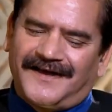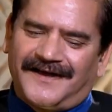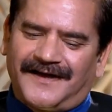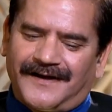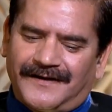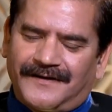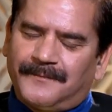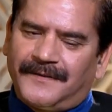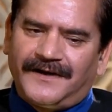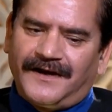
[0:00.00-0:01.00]
Uh,
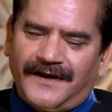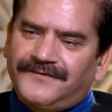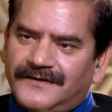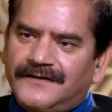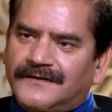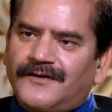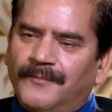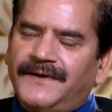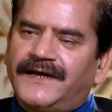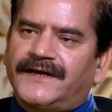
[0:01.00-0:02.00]
it's a
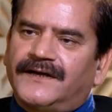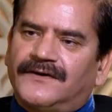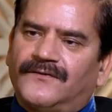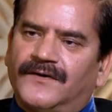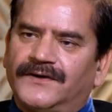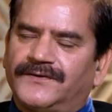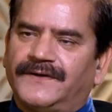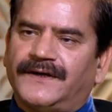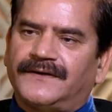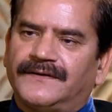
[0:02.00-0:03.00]
complicated world today.